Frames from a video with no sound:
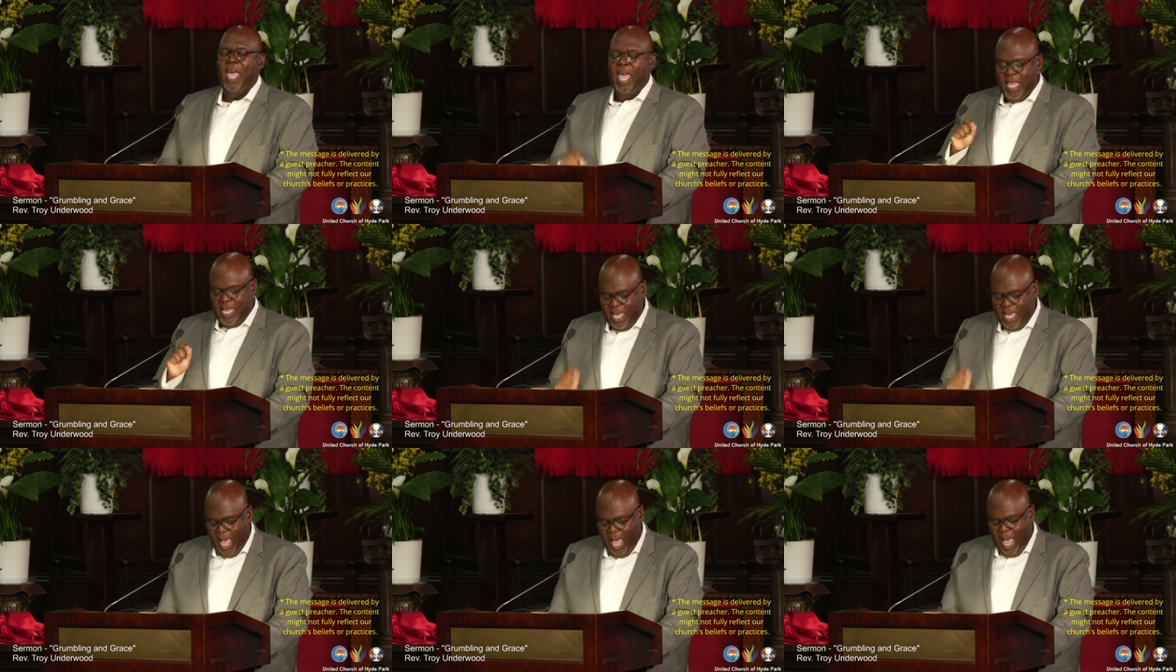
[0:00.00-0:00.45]

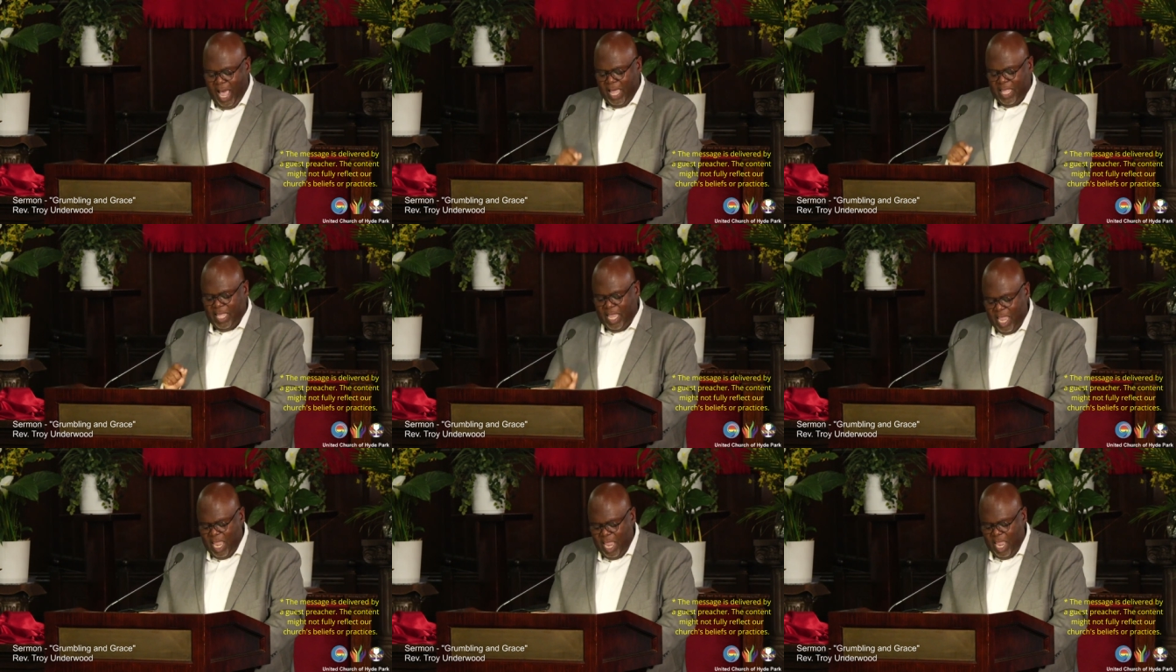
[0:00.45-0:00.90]

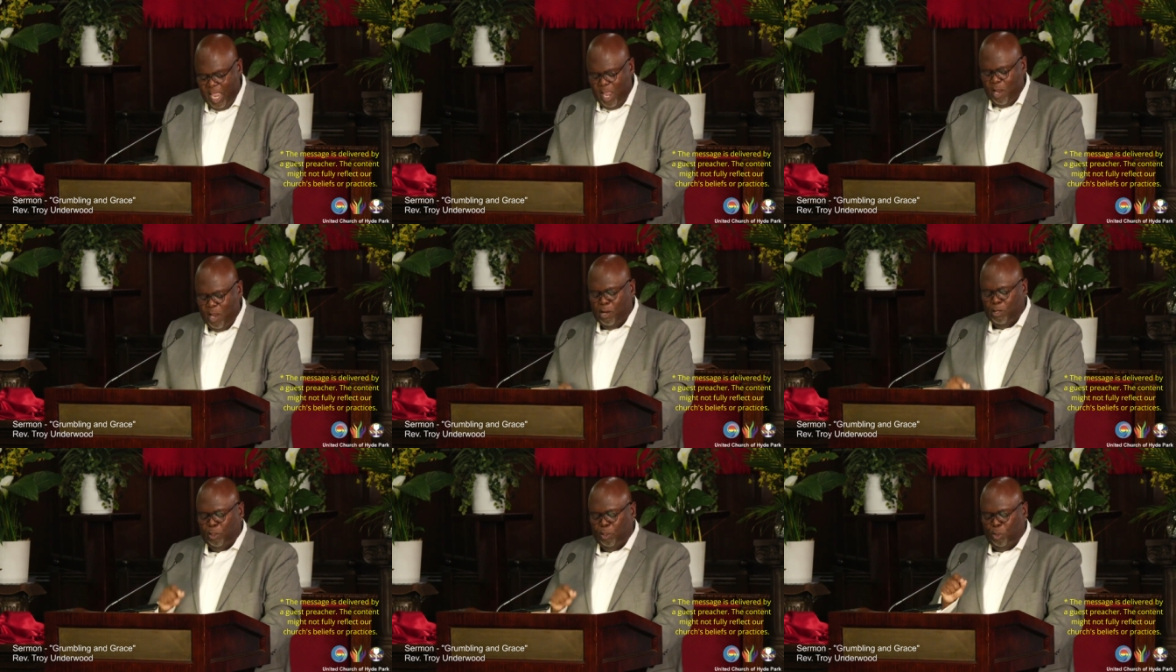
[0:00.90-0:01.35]
God
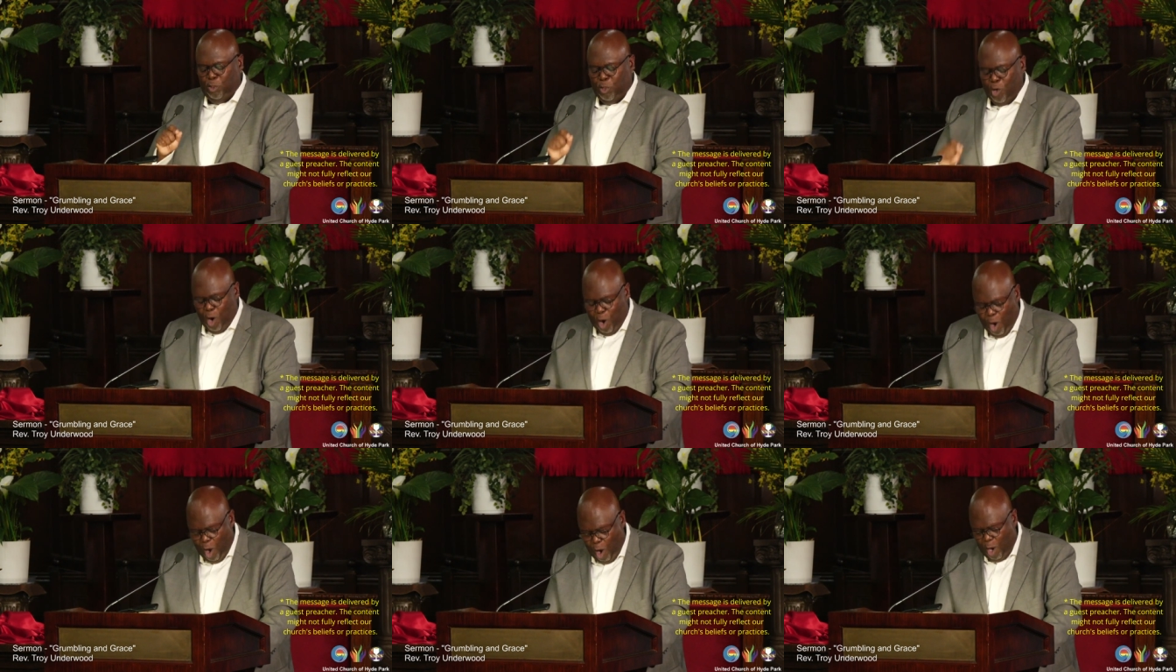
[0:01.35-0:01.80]
hears
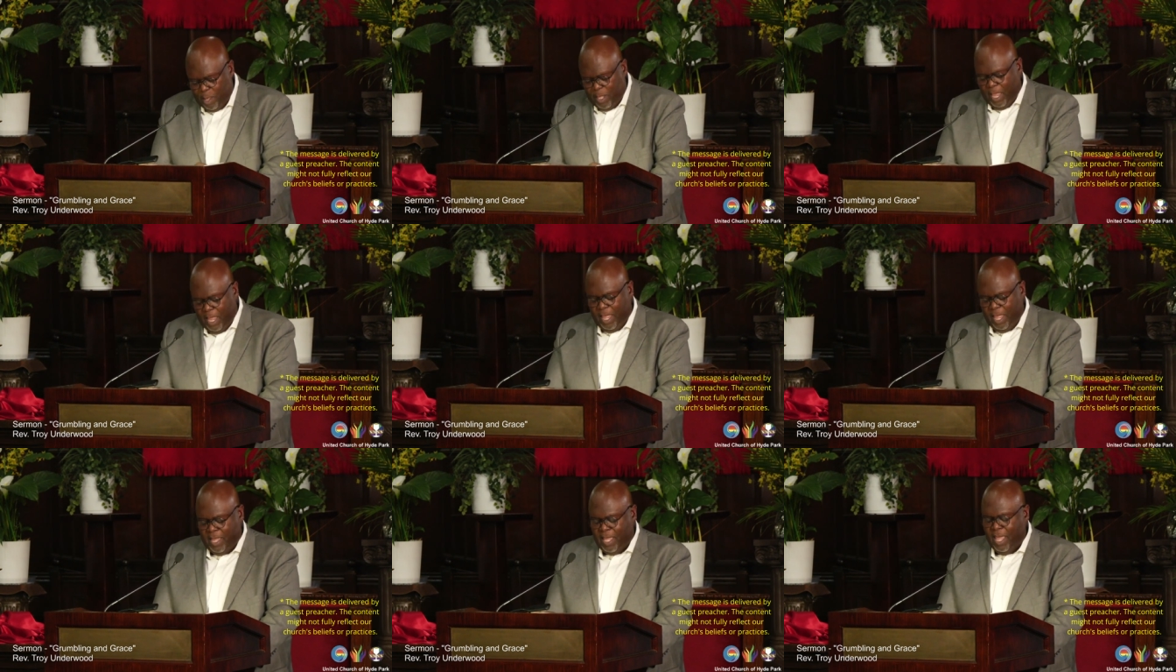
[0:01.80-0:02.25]
your
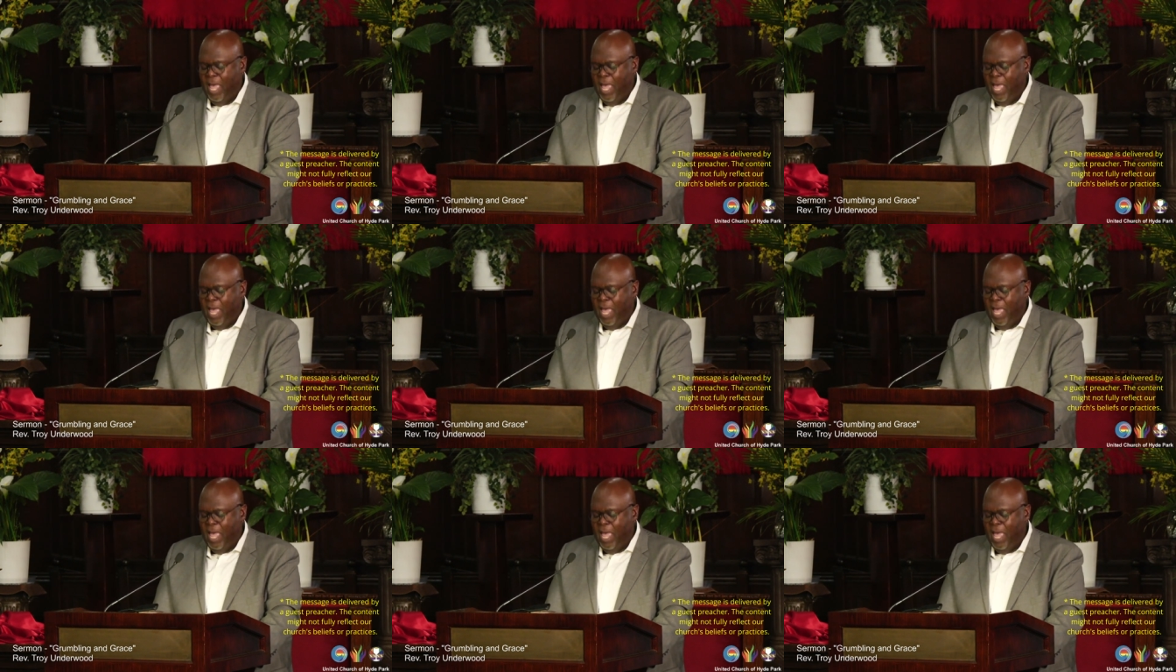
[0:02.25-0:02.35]
heartache.